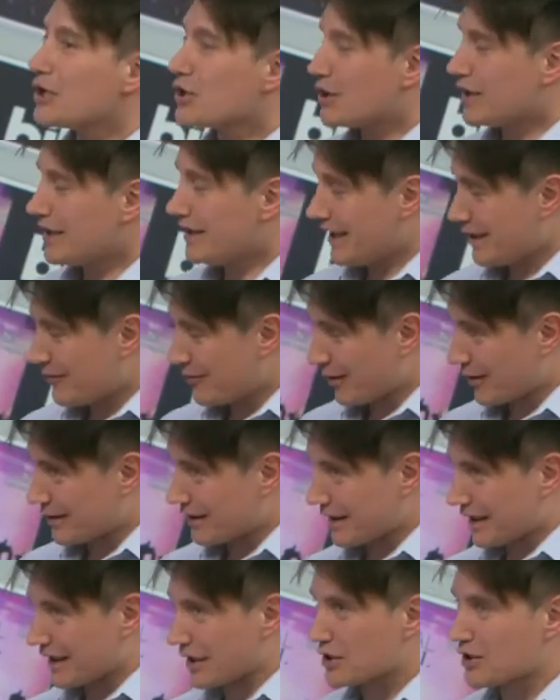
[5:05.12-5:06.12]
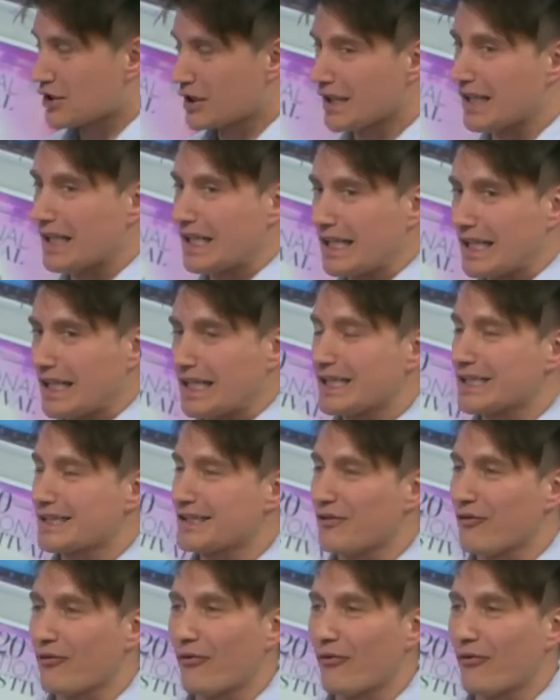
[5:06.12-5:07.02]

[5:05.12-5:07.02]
She did write the lyrics. She is a